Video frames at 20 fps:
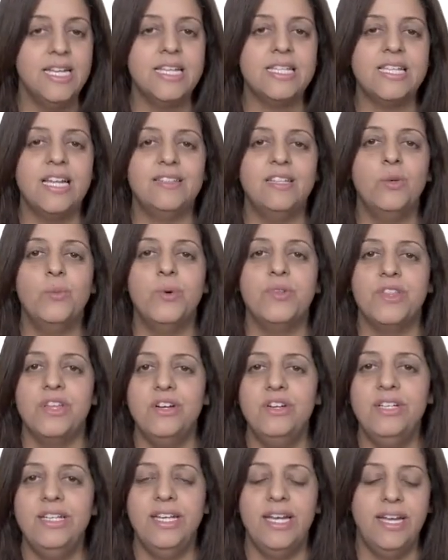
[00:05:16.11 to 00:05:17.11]
starting with
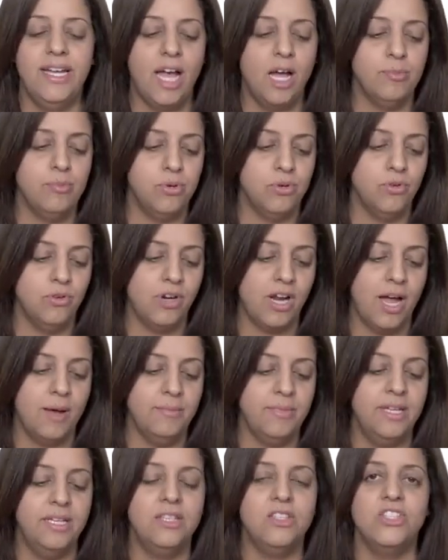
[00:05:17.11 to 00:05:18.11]
early A I
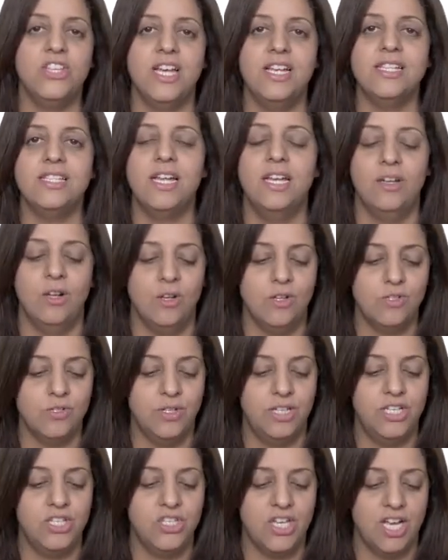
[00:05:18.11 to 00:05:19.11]
program in chess and
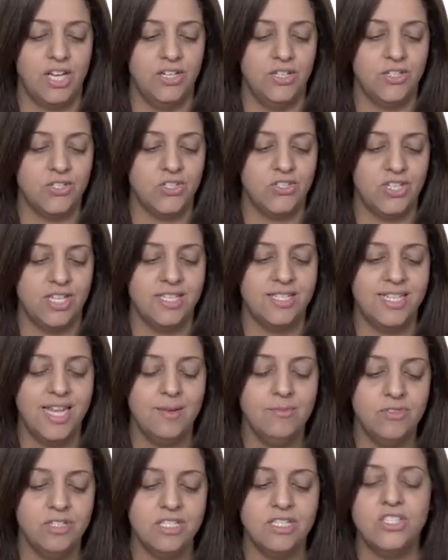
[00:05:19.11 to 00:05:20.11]
also in checkers, such as
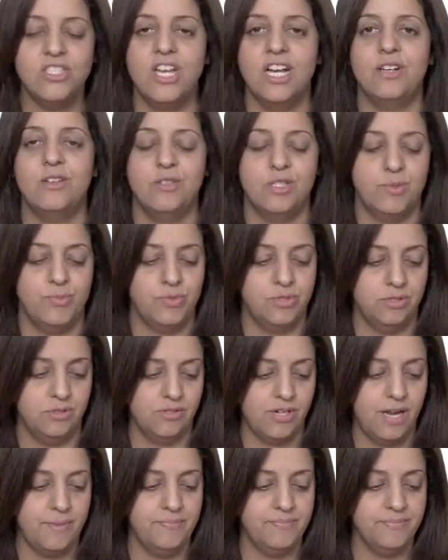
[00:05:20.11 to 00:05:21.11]
Samuel's checkers
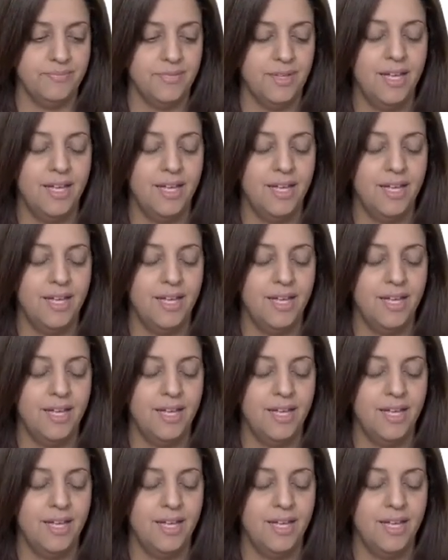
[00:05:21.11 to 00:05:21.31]
program.